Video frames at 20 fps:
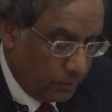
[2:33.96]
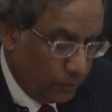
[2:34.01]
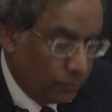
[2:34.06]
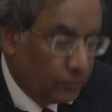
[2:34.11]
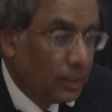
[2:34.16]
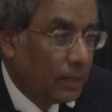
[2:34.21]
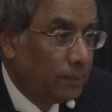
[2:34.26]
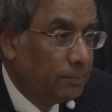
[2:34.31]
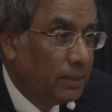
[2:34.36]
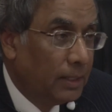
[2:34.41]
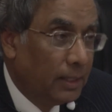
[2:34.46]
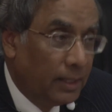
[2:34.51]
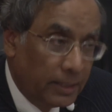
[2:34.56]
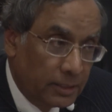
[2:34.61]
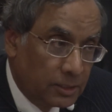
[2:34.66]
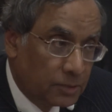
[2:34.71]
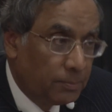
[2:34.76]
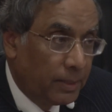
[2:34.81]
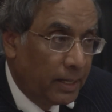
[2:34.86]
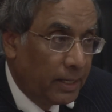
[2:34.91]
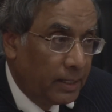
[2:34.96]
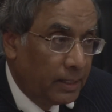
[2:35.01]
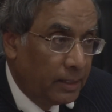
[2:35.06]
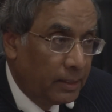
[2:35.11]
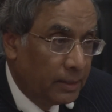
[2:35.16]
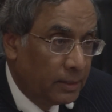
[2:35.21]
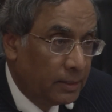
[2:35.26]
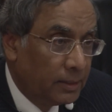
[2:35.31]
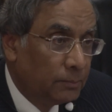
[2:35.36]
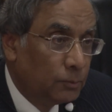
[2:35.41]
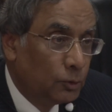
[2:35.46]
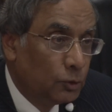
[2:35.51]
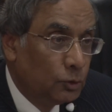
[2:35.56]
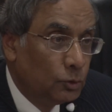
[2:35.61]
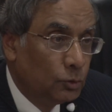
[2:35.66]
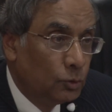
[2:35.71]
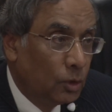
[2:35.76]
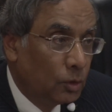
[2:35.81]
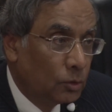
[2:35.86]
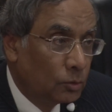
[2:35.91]
We have been linked by an
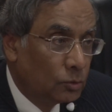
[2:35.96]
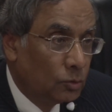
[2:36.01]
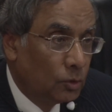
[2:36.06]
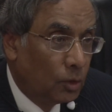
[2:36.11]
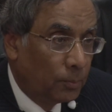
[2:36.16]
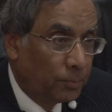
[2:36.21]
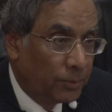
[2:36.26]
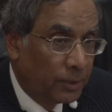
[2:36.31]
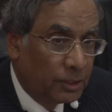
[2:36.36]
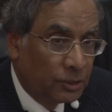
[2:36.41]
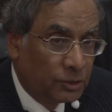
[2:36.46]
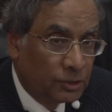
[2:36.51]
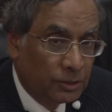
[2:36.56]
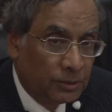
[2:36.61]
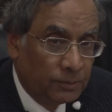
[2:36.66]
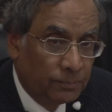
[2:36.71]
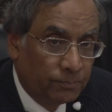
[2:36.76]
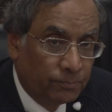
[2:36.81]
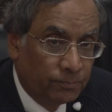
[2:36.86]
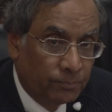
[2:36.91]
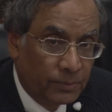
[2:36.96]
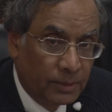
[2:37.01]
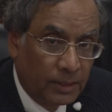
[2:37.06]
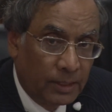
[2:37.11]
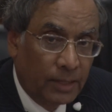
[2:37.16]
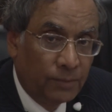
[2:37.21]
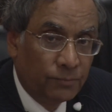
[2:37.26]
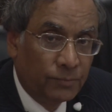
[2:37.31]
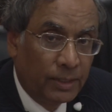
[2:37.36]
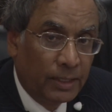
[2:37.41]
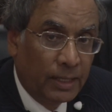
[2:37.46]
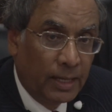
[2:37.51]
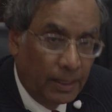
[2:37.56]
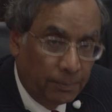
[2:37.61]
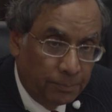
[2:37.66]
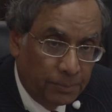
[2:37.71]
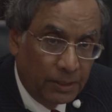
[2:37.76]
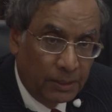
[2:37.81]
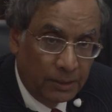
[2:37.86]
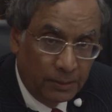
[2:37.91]
MOU on cooperation, and I'm very
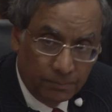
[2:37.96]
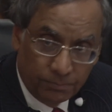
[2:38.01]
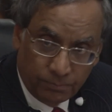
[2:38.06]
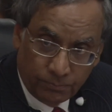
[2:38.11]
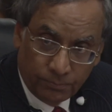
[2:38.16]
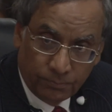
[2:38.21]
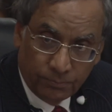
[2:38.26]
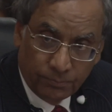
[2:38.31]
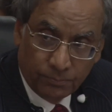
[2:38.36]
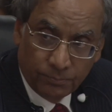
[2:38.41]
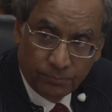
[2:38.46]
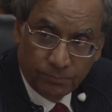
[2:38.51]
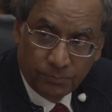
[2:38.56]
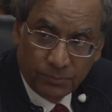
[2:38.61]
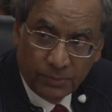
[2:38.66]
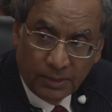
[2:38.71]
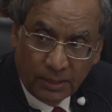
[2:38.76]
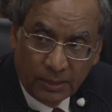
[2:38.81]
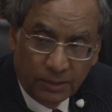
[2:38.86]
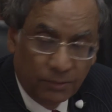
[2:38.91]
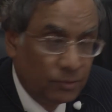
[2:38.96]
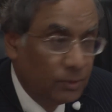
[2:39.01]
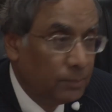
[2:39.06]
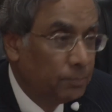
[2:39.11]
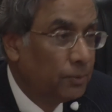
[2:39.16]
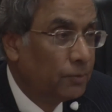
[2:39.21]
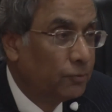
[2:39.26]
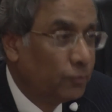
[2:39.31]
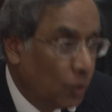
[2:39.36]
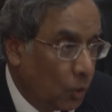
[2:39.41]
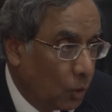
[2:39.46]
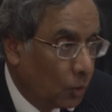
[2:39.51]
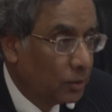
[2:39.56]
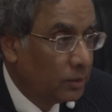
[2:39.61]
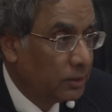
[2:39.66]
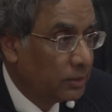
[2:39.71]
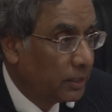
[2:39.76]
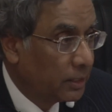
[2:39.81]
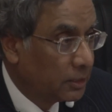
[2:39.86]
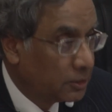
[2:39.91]
happy that even
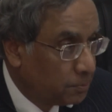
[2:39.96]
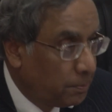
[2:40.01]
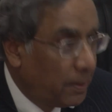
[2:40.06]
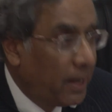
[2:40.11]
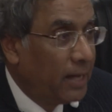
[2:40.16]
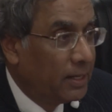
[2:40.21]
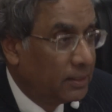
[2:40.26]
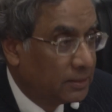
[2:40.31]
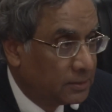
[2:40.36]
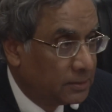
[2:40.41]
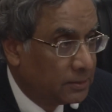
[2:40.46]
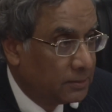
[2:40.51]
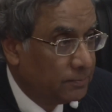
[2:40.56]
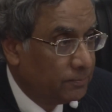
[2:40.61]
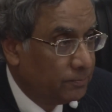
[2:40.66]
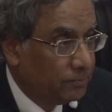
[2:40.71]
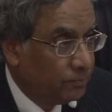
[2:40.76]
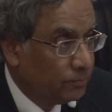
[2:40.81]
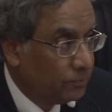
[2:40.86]
before it expires,